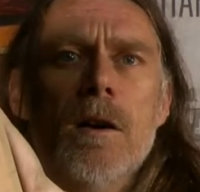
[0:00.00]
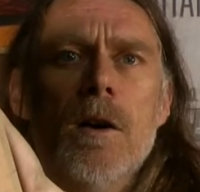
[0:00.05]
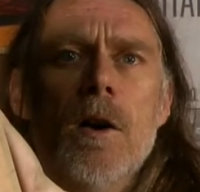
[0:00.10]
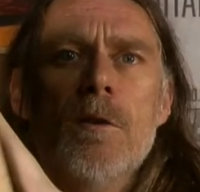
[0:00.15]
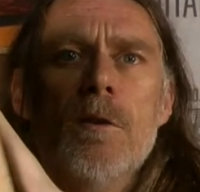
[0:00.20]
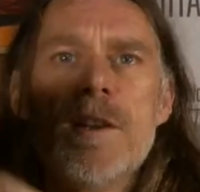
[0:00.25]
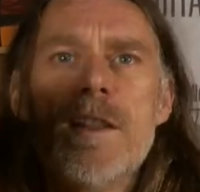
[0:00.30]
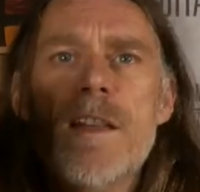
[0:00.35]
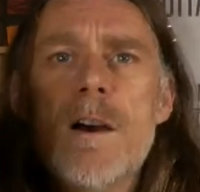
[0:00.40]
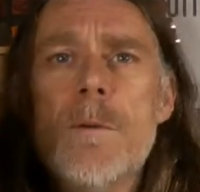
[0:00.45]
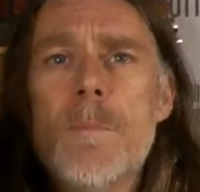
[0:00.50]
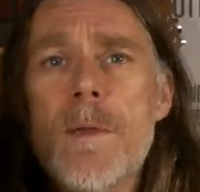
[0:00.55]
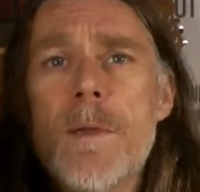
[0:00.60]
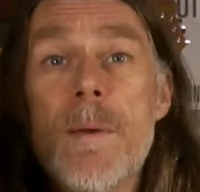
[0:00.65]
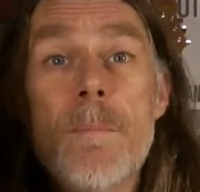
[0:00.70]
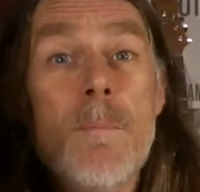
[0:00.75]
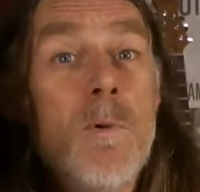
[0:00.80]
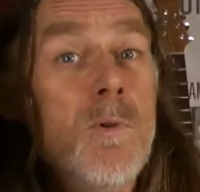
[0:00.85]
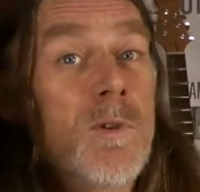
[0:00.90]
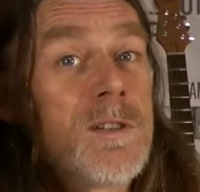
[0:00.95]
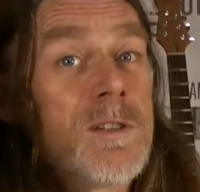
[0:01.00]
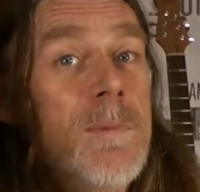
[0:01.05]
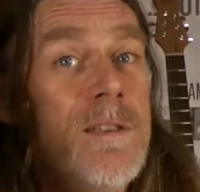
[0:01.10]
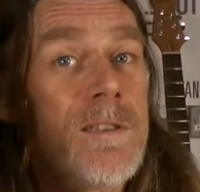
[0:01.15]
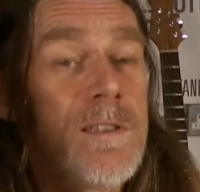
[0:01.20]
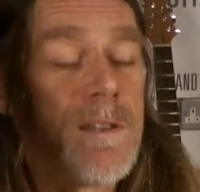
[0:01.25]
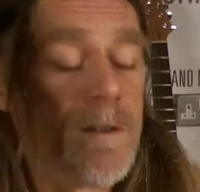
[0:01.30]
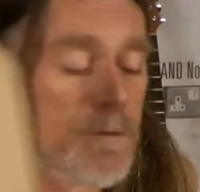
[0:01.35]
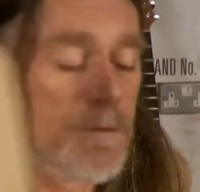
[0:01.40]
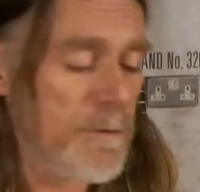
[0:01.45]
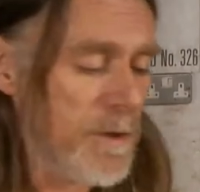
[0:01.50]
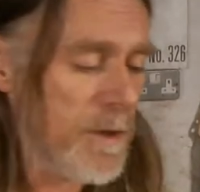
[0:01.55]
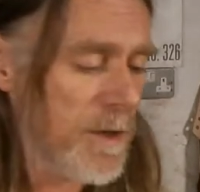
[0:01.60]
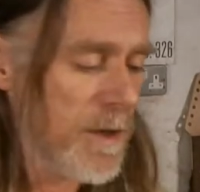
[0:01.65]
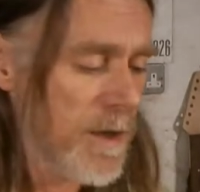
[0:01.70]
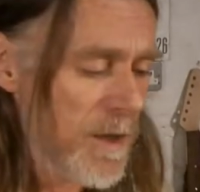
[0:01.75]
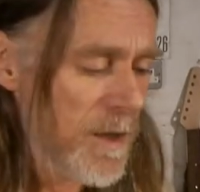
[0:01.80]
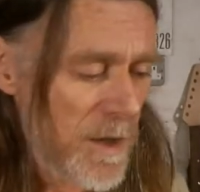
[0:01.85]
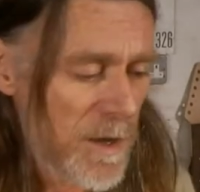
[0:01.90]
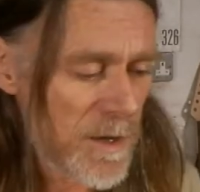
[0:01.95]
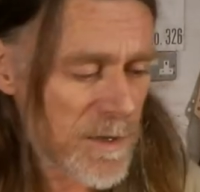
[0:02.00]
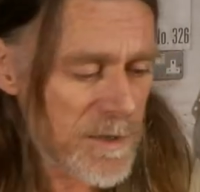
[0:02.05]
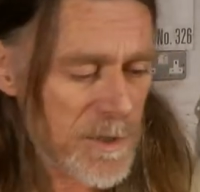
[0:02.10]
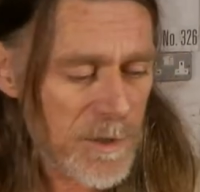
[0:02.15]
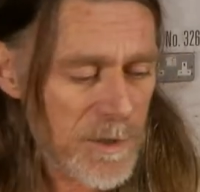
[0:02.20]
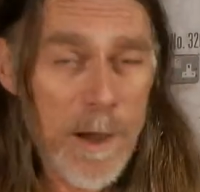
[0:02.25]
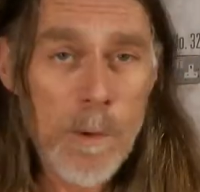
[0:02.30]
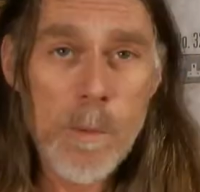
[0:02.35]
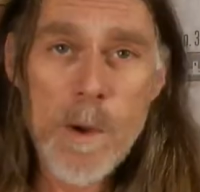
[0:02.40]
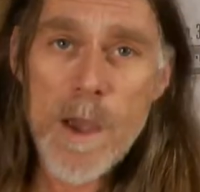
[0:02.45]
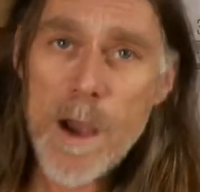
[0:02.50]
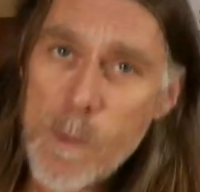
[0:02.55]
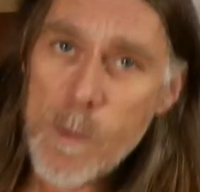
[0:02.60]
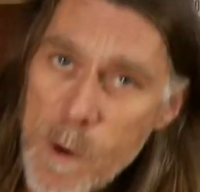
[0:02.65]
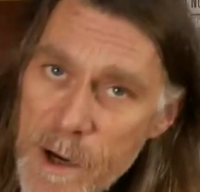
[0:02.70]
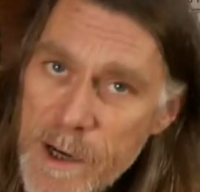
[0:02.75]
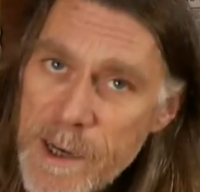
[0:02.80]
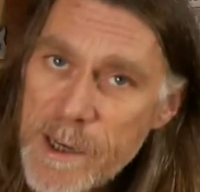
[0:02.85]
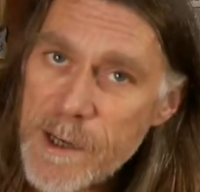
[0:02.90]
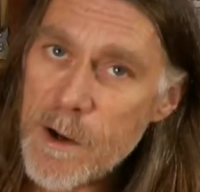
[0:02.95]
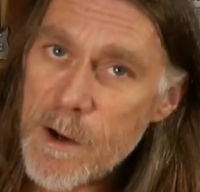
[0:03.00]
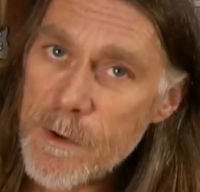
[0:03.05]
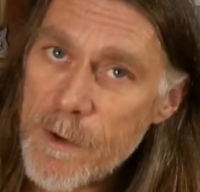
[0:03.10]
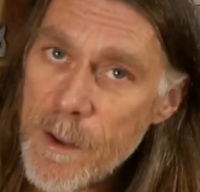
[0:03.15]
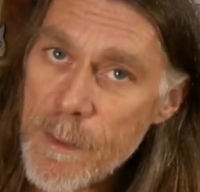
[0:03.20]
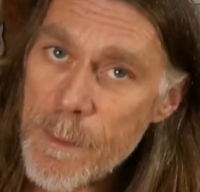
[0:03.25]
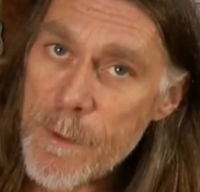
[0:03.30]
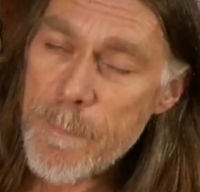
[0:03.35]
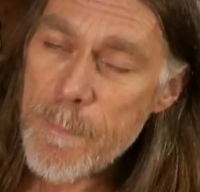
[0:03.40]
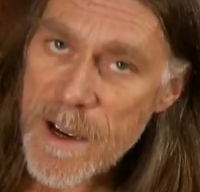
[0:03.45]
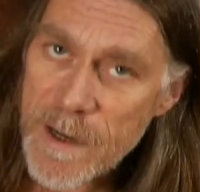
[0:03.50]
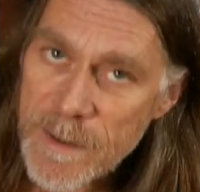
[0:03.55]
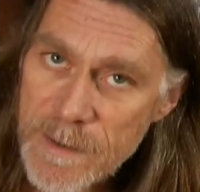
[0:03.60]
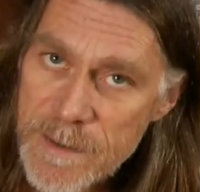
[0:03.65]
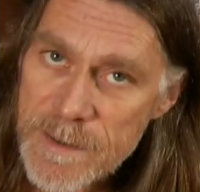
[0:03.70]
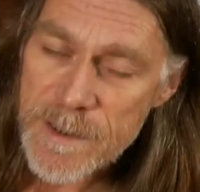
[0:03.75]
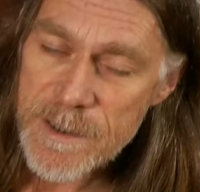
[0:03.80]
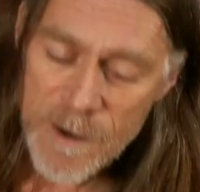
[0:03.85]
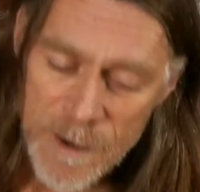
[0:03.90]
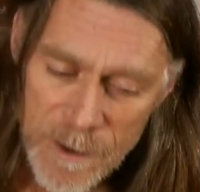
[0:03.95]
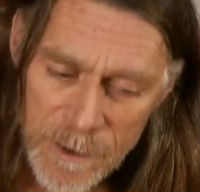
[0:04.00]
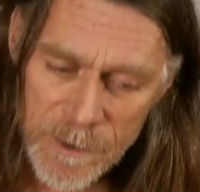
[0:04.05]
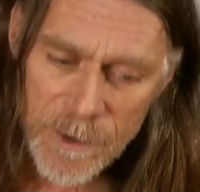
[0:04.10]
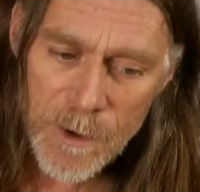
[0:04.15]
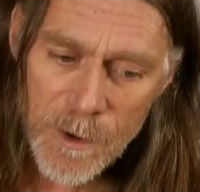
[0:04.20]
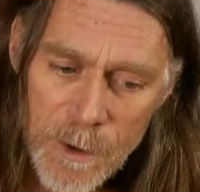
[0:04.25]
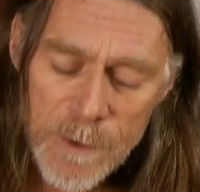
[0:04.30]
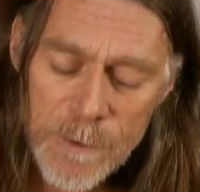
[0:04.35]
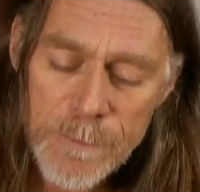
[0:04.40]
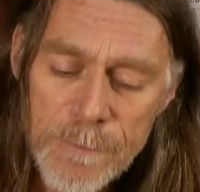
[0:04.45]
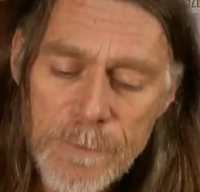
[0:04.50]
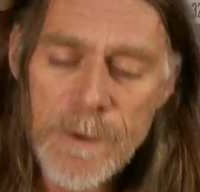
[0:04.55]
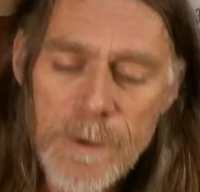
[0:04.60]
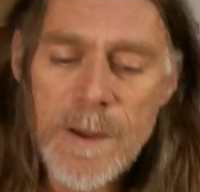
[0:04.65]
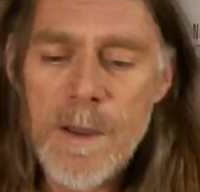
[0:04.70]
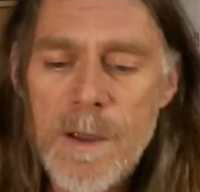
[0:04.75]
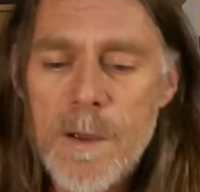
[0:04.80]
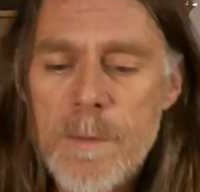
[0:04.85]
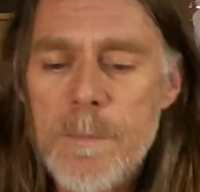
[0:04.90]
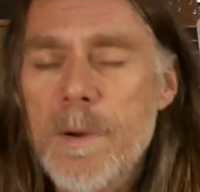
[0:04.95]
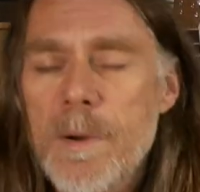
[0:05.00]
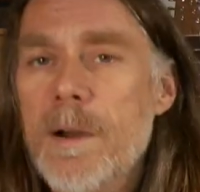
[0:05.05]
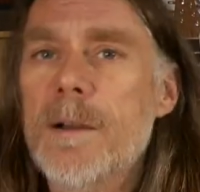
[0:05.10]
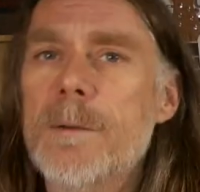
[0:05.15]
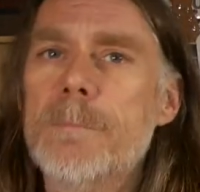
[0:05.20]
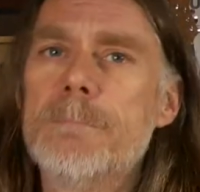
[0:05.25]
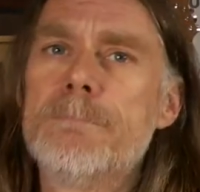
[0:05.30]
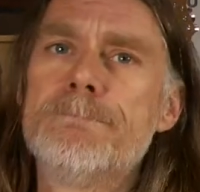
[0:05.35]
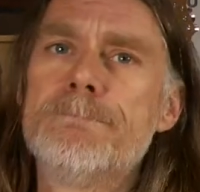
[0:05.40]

Obviously, they'll be a bit more expensive. So yeah, we are working on the patterns archive, but